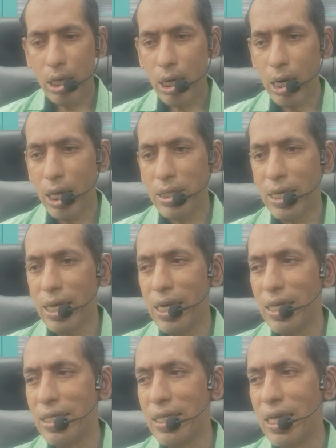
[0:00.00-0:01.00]

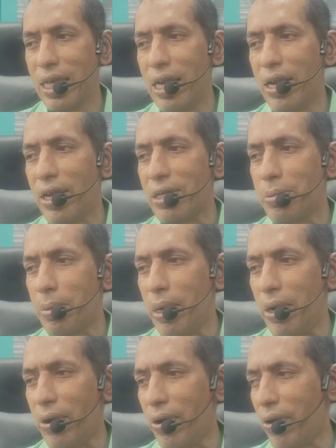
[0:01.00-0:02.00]
classically seen in
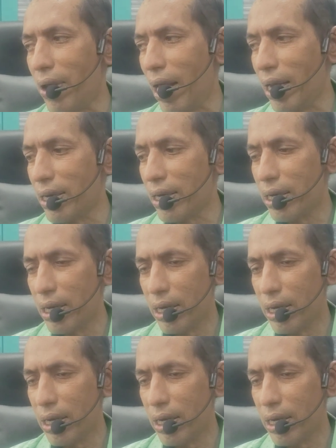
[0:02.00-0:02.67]
respiratory tract,